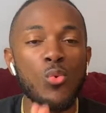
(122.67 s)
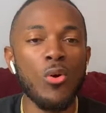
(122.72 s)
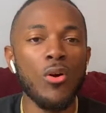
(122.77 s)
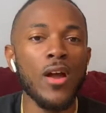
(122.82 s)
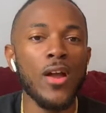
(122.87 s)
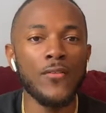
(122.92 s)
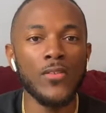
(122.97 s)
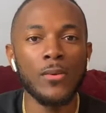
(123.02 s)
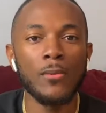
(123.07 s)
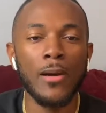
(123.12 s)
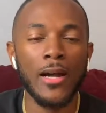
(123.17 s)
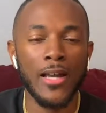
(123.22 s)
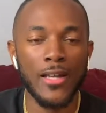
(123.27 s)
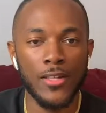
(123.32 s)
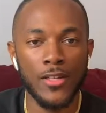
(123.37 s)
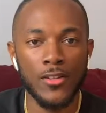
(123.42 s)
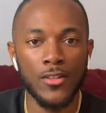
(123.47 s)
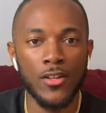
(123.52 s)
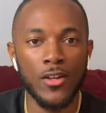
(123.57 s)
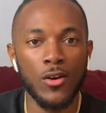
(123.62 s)
want everybody
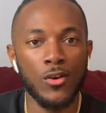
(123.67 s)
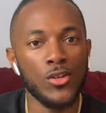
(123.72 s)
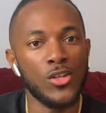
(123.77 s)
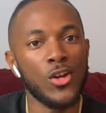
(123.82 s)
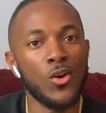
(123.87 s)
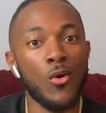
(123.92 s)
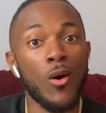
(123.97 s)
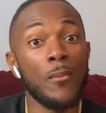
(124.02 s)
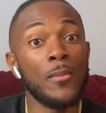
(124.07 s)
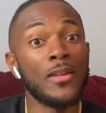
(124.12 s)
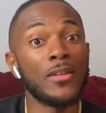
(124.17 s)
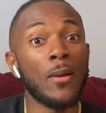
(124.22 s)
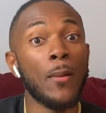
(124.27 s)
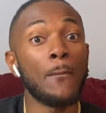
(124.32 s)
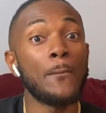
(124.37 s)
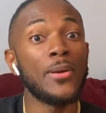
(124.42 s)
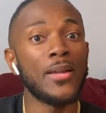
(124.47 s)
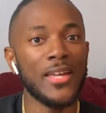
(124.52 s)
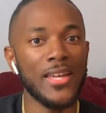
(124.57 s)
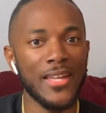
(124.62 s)
to know, yo, I'm
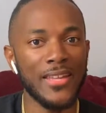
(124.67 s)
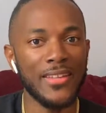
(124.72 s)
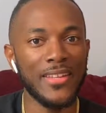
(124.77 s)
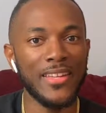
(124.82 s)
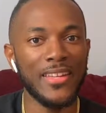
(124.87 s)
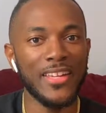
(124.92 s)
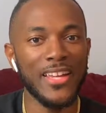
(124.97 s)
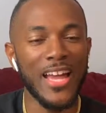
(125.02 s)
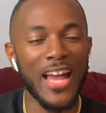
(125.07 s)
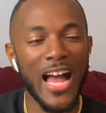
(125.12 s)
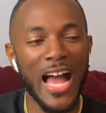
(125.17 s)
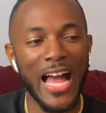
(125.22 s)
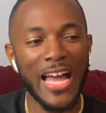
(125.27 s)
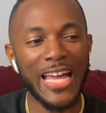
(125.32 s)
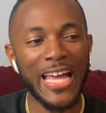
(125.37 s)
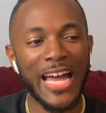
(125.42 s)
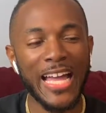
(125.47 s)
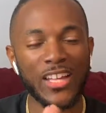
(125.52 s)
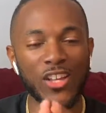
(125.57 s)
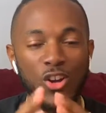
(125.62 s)
independent. I
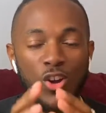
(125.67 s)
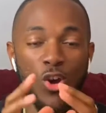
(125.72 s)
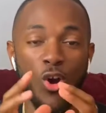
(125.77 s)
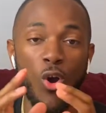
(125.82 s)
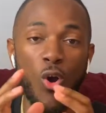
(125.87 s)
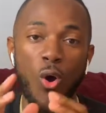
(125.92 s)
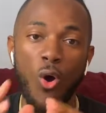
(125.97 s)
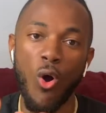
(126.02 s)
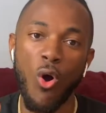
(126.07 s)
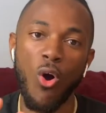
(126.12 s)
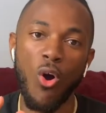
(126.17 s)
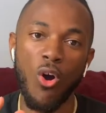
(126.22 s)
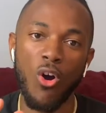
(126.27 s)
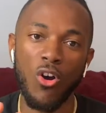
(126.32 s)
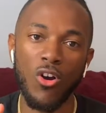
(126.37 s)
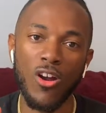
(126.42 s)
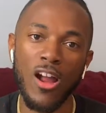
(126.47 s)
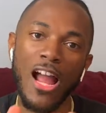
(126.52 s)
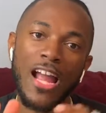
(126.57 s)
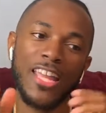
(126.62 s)
got a
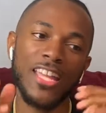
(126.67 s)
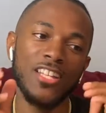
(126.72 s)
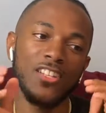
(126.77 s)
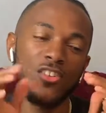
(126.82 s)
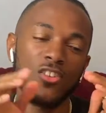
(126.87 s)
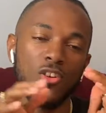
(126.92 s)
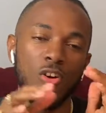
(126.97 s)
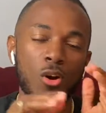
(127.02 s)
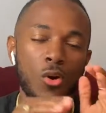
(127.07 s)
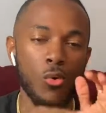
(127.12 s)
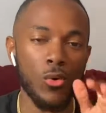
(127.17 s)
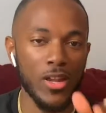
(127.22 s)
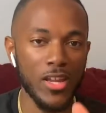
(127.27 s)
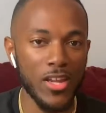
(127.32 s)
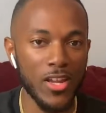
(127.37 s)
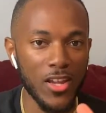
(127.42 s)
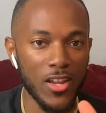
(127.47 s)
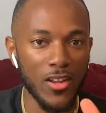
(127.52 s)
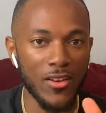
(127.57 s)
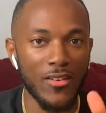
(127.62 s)
car. I can go
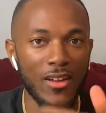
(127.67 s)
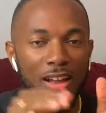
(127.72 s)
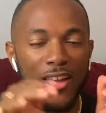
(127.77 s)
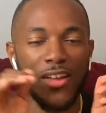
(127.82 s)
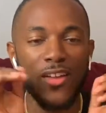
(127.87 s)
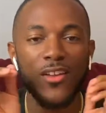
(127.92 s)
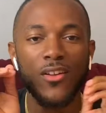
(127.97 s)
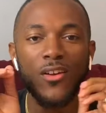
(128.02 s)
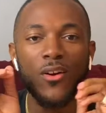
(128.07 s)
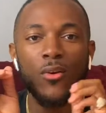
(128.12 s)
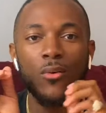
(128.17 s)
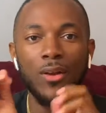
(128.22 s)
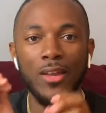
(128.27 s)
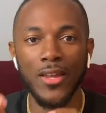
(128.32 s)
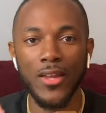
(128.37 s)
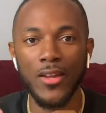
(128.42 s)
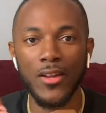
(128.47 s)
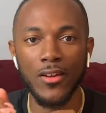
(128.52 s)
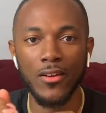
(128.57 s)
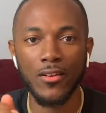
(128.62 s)
here. I can go
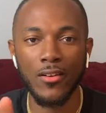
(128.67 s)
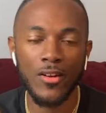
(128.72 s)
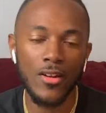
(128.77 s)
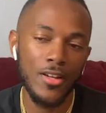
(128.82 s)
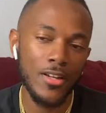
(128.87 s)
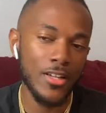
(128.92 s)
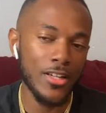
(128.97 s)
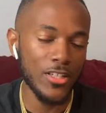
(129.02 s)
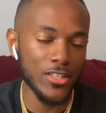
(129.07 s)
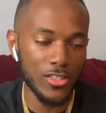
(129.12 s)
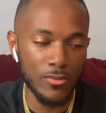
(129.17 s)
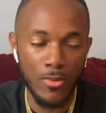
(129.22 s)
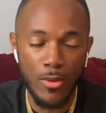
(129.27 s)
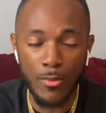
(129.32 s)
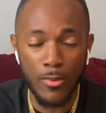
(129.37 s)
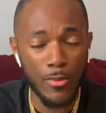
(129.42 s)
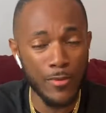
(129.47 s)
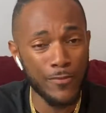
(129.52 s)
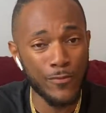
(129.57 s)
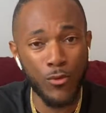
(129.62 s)
here. Because you
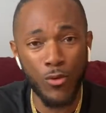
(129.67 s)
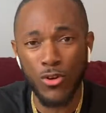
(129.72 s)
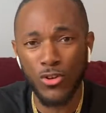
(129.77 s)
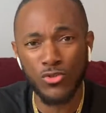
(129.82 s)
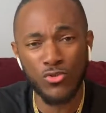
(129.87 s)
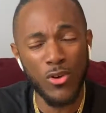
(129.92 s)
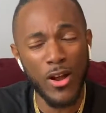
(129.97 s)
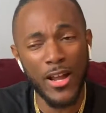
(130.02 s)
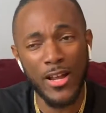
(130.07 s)
remember before